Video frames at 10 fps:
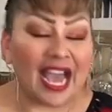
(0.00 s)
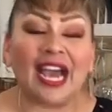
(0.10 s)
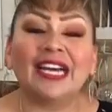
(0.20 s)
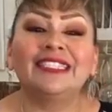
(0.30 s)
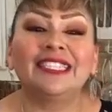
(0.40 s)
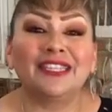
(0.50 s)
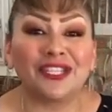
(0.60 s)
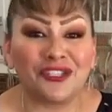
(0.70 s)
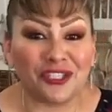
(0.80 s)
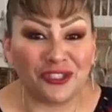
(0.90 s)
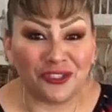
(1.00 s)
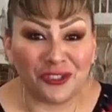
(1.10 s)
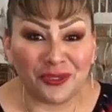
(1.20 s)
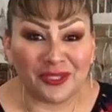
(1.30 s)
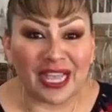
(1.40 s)
a delicious
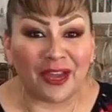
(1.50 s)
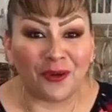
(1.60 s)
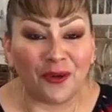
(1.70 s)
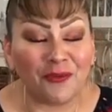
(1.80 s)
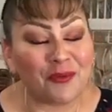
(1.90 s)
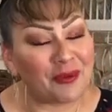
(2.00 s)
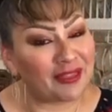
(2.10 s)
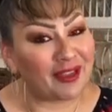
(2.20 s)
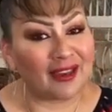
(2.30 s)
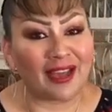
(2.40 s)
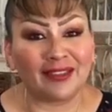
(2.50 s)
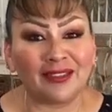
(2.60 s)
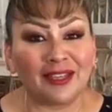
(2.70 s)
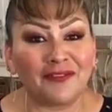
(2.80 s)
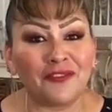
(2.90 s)
juice at home with a lot of
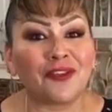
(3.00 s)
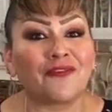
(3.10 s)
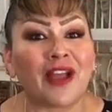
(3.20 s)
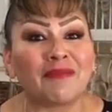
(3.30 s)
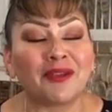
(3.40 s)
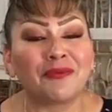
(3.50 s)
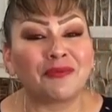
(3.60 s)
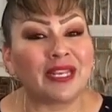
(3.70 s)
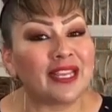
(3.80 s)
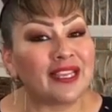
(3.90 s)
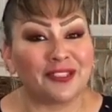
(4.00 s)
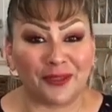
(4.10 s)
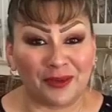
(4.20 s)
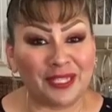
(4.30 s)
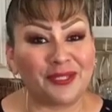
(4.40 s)
love. Your family really is
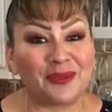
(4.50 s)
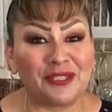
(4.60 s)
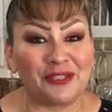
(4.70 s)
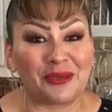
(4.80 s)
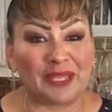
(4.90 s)
going to enjoy it.